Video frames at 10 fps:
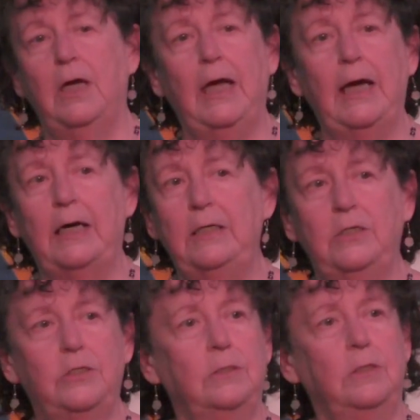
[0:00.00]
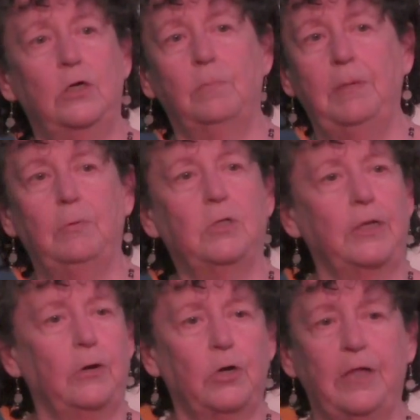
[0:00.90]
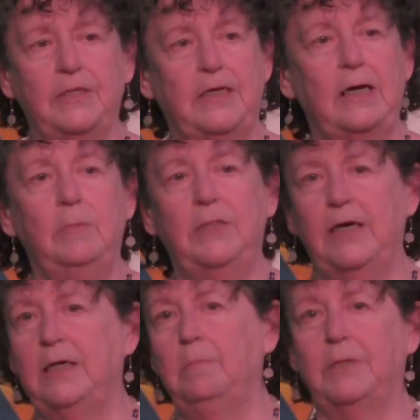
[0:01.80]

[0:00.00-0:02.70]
And, you know, people clear it all the time and then,